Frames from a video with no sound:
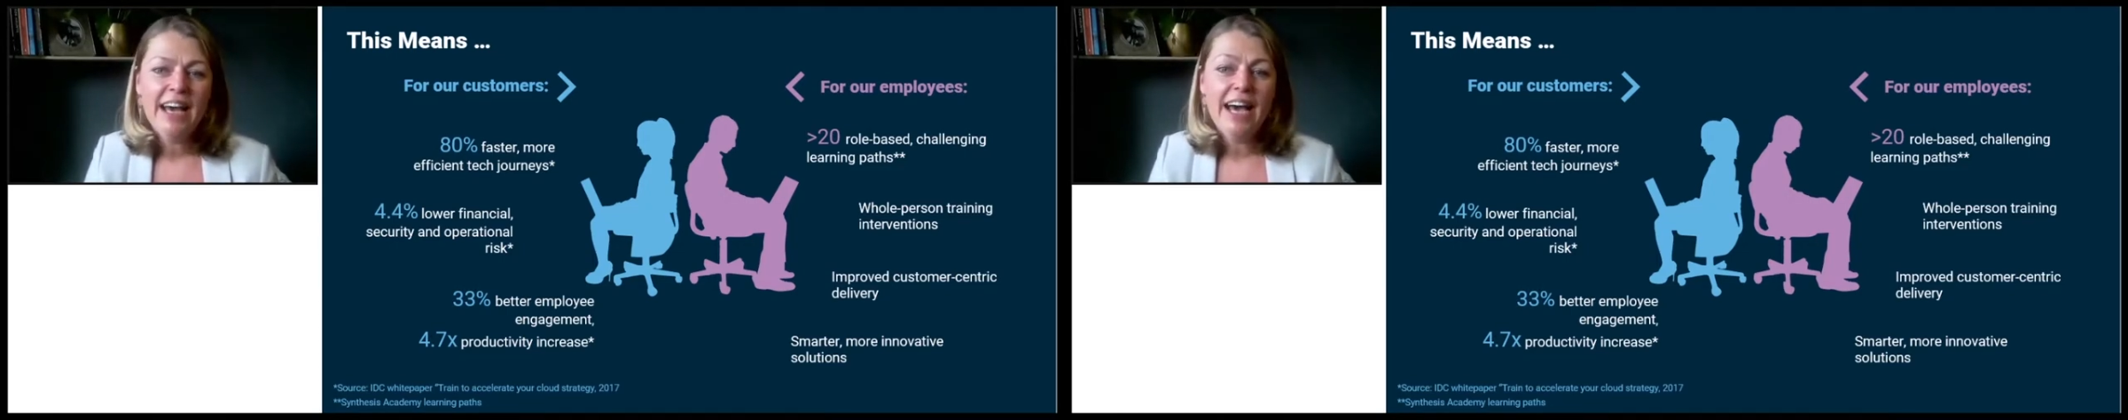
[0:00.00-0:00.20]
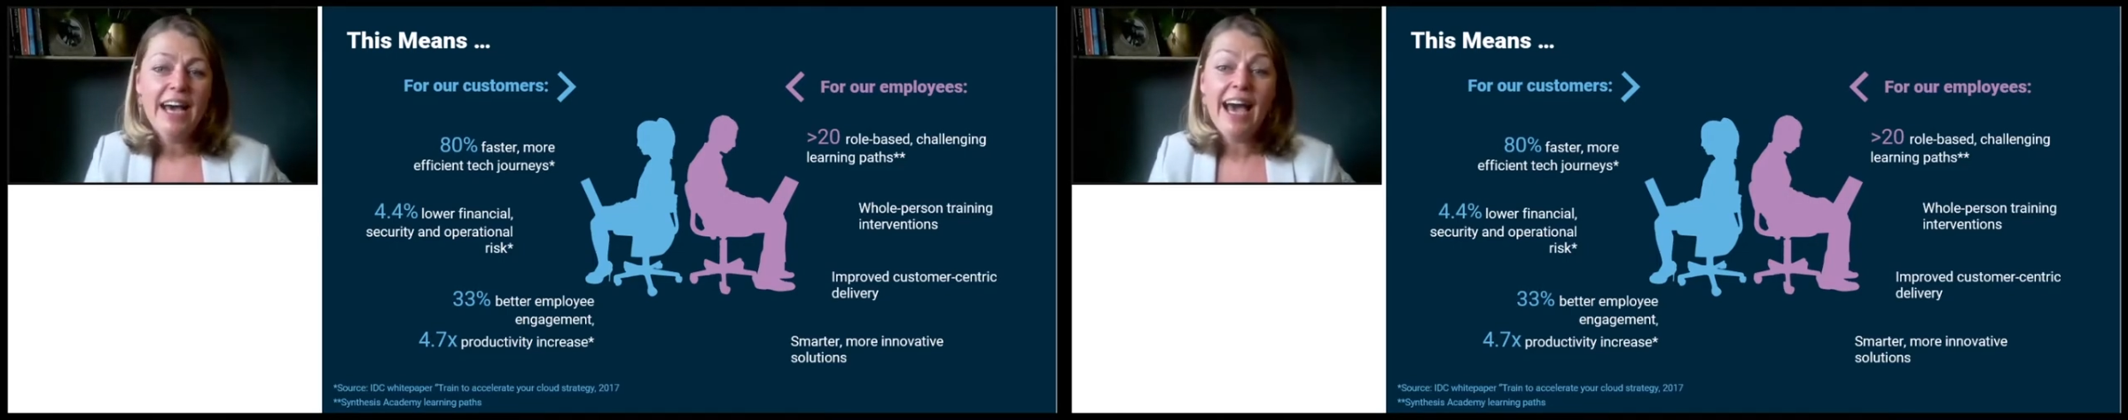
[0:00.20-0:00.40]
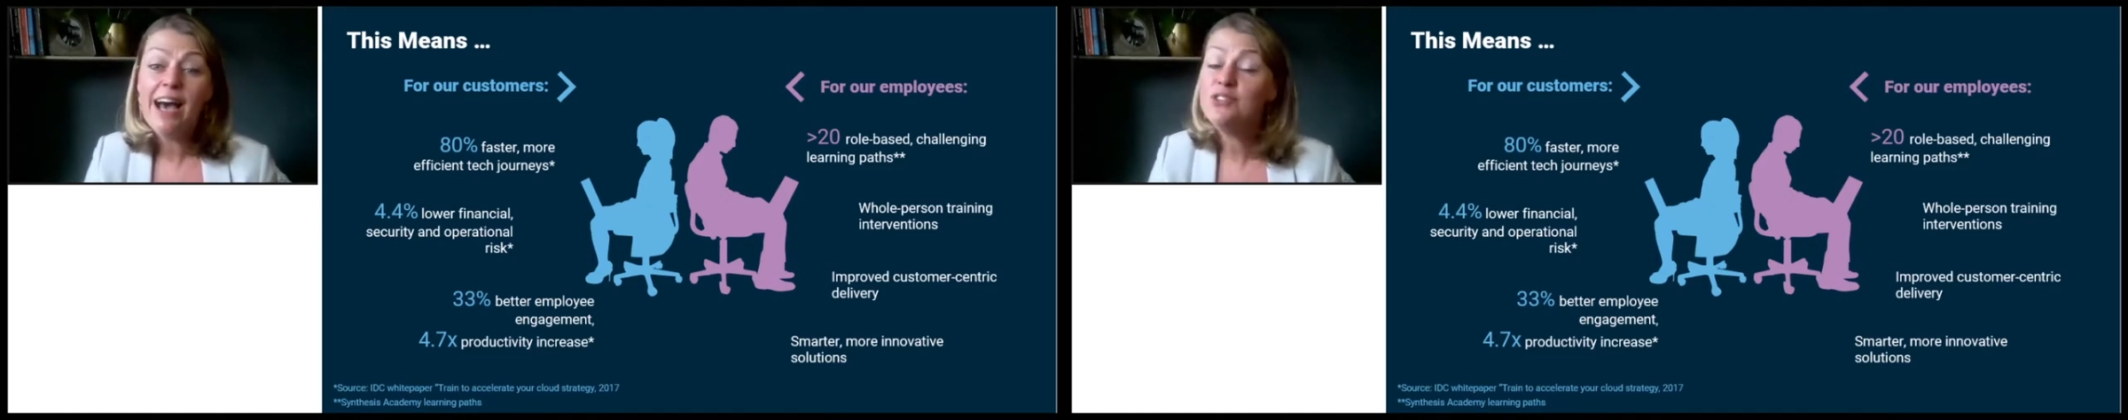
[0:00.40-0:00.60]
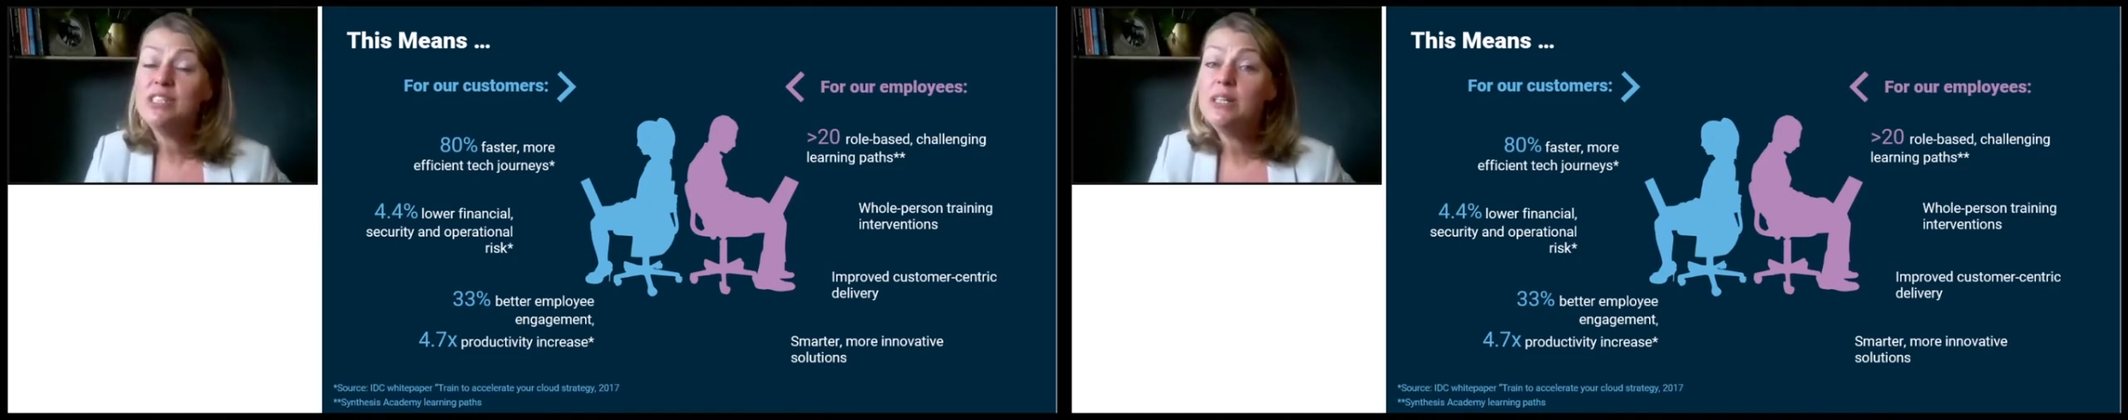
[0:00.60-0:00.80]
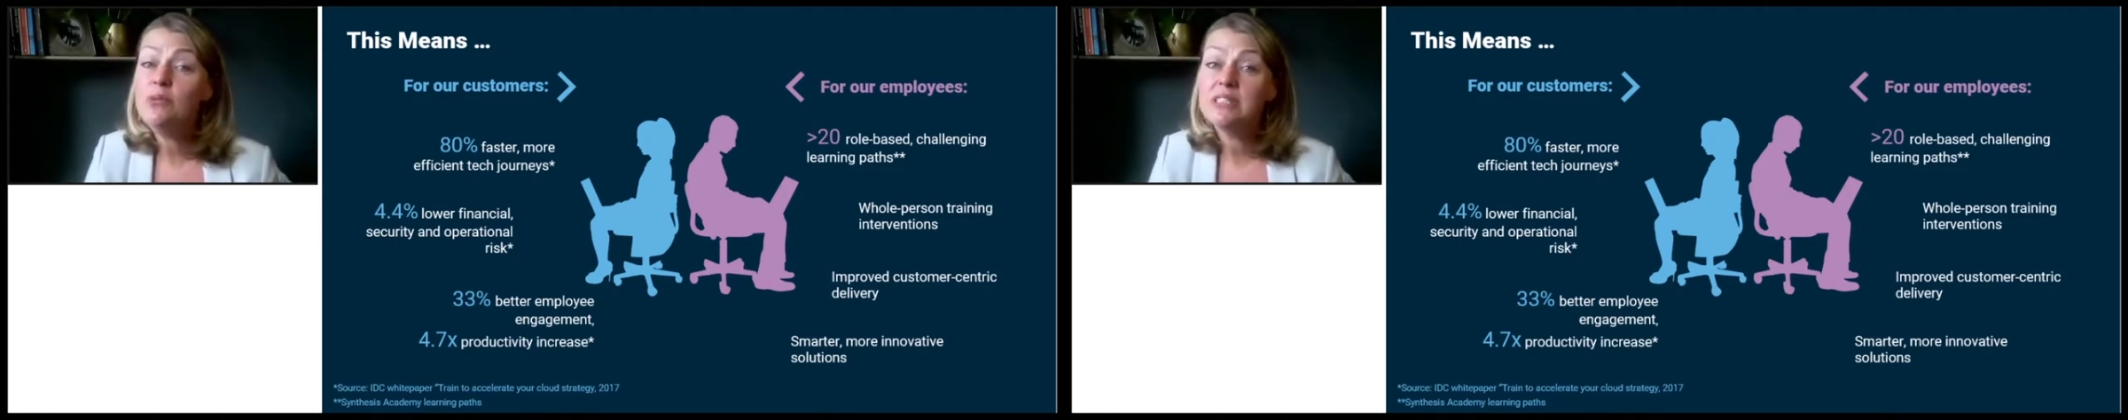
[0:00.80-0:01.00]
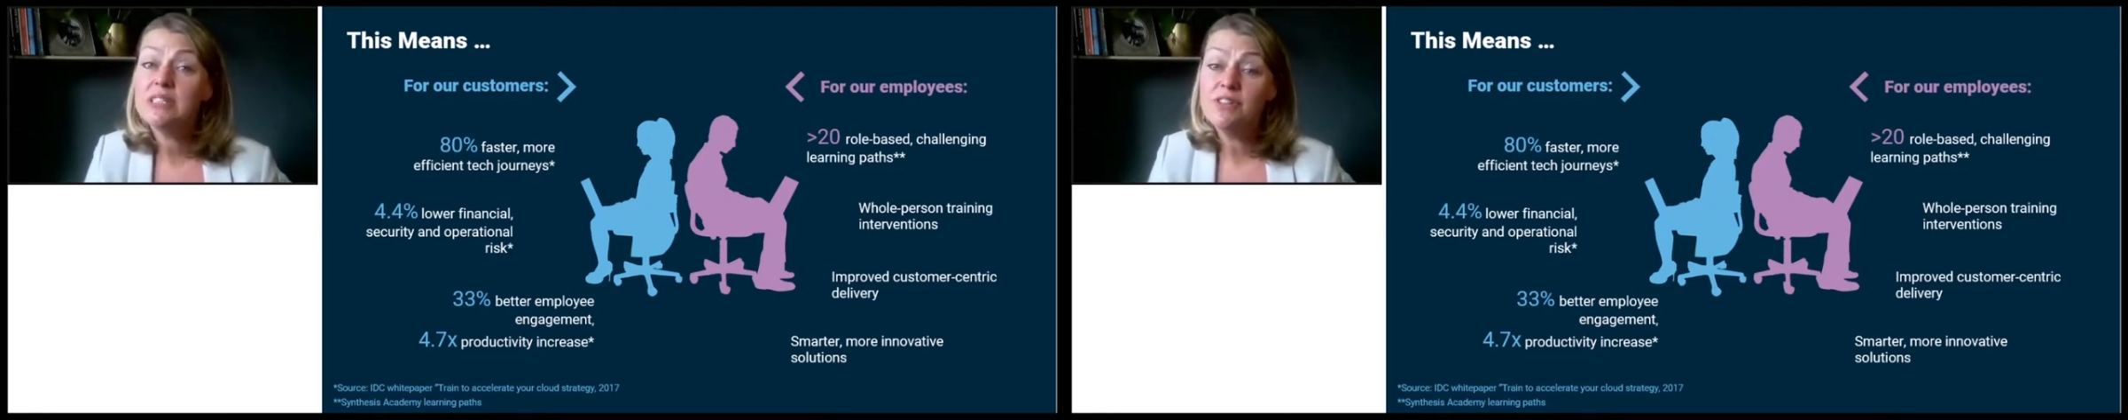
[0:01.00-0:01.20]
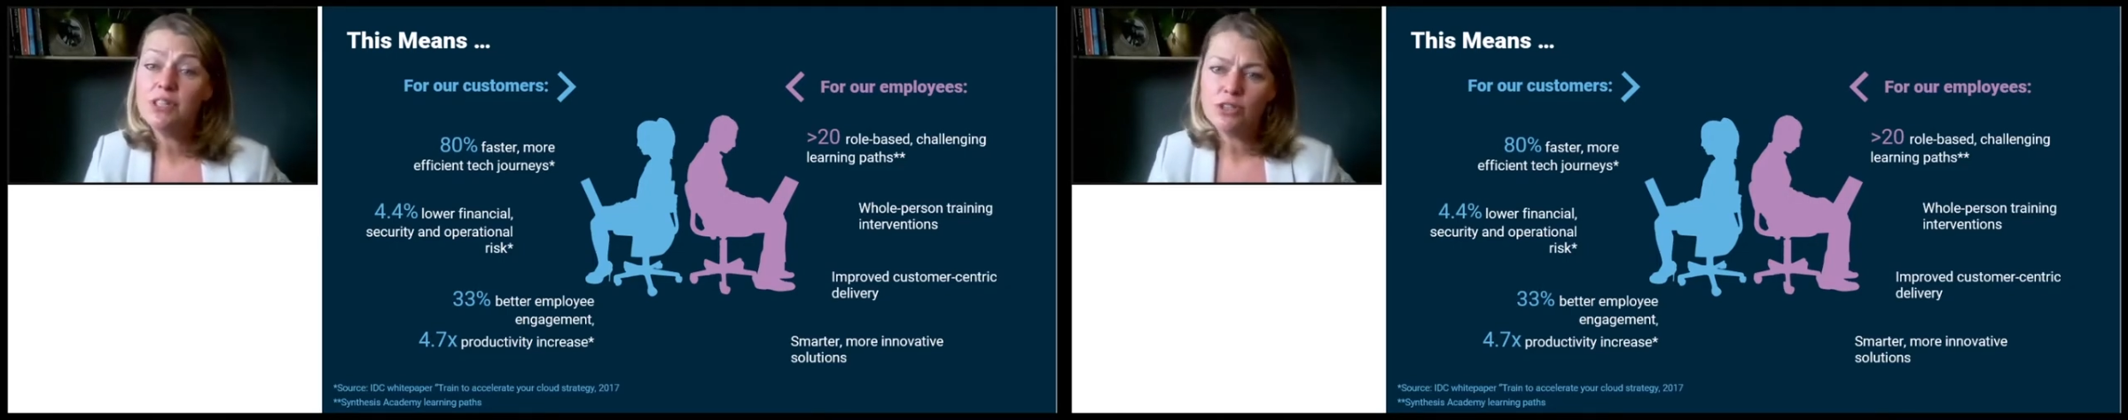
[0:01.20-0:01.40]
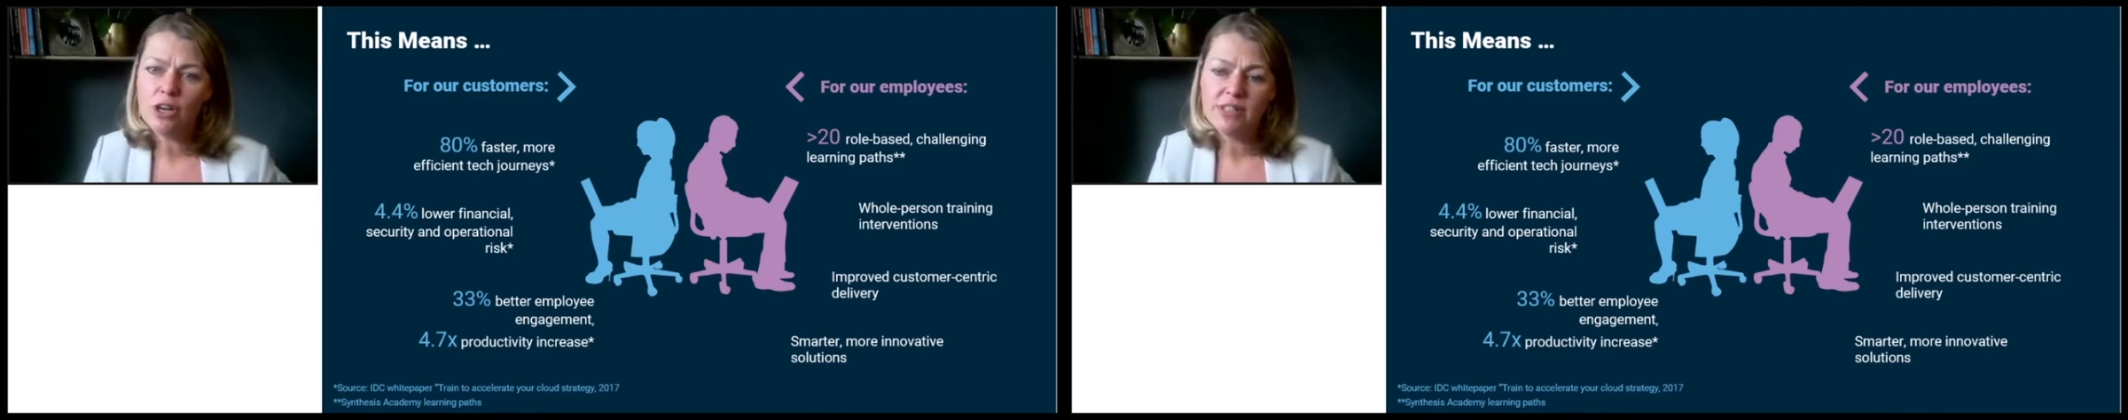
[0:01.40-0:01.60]
how to deal with
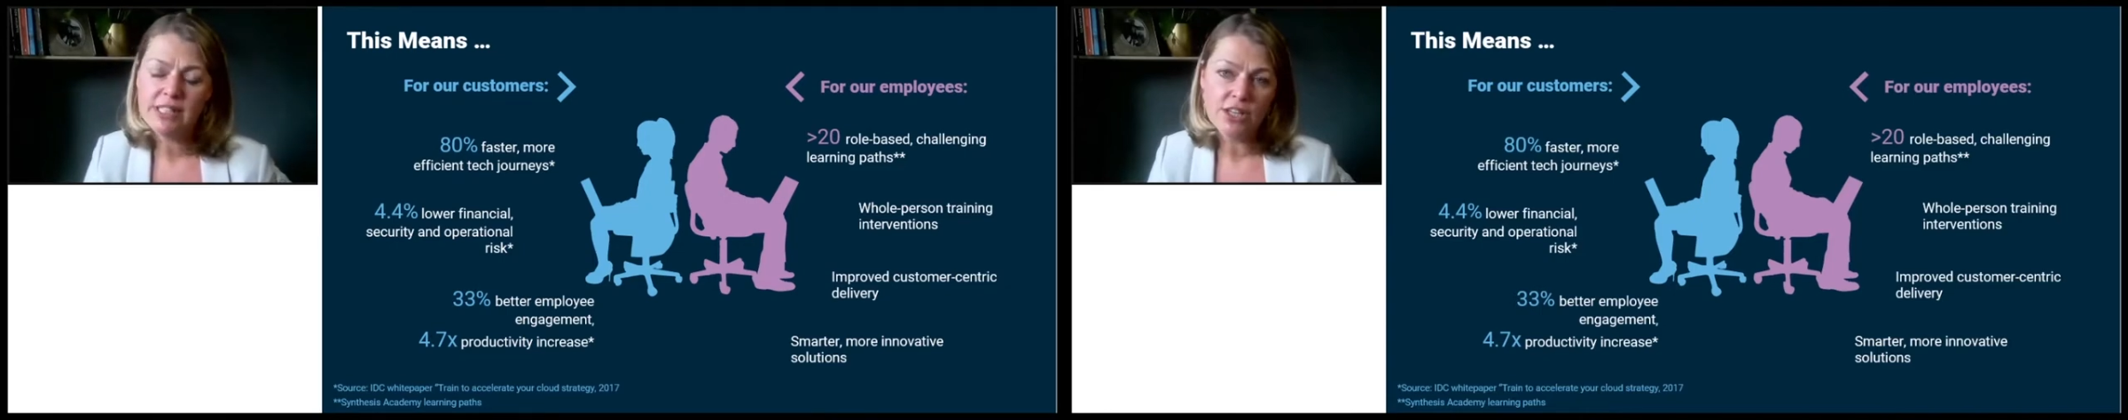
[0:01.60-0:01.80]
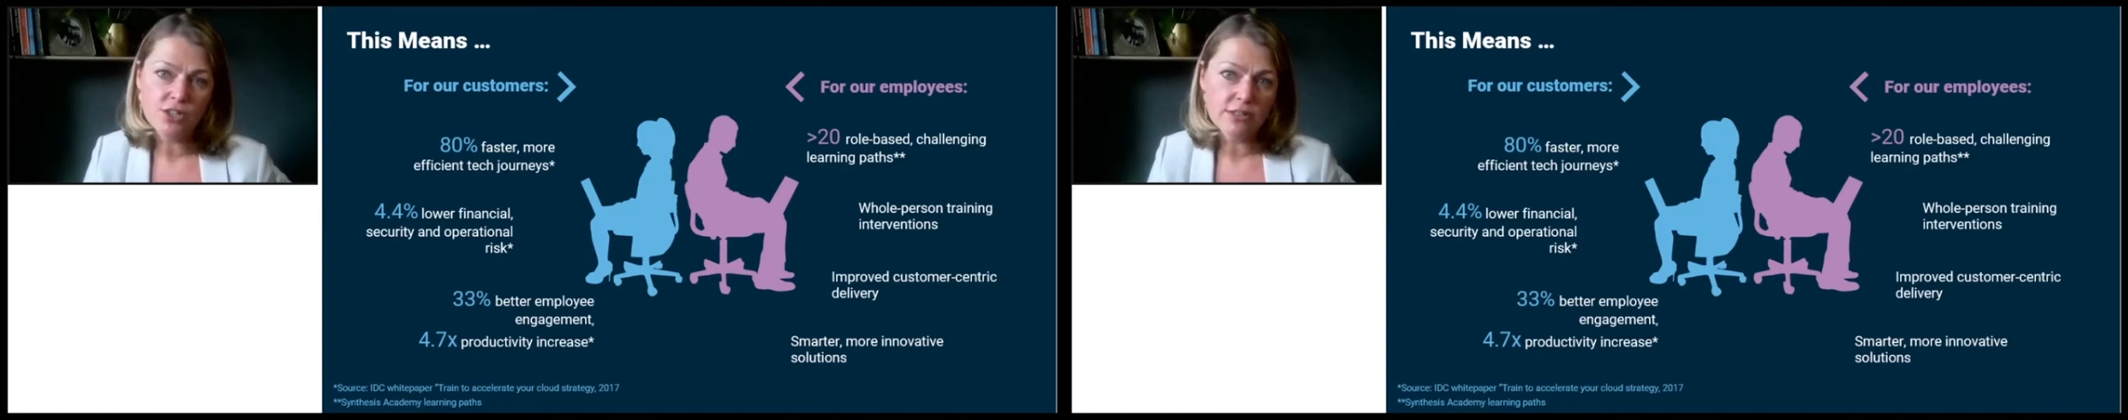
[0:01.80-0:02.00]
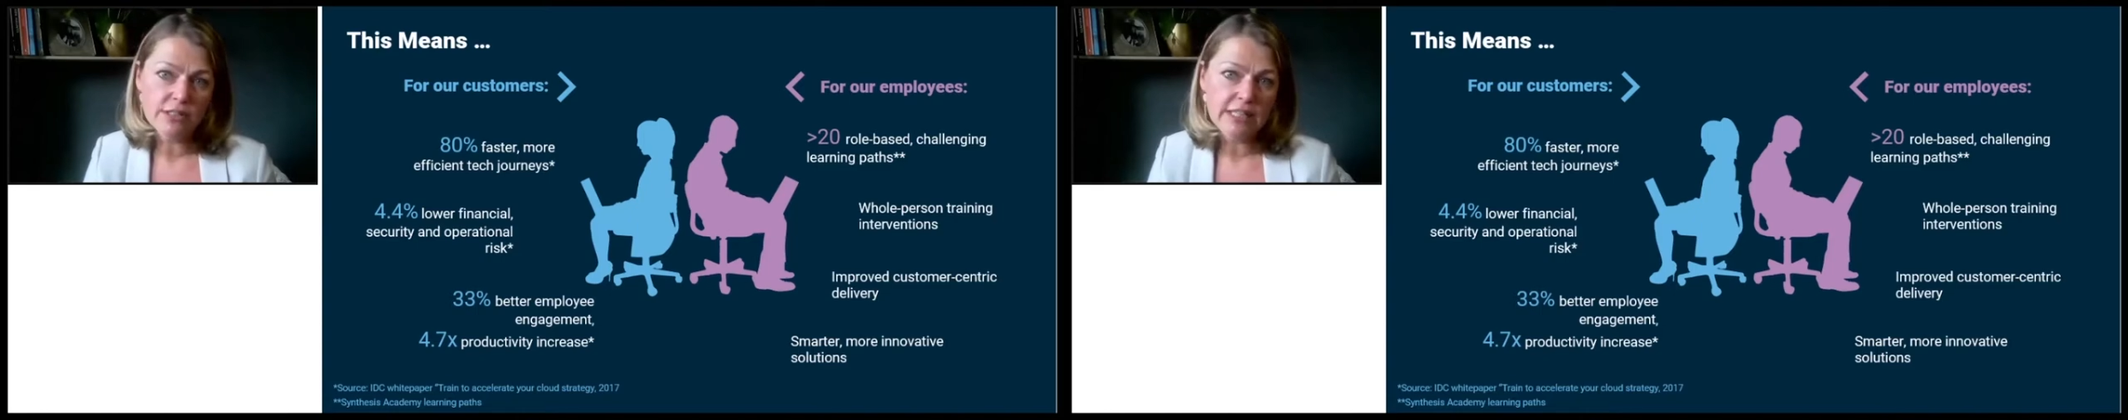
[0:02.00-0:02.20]
difficult conversations,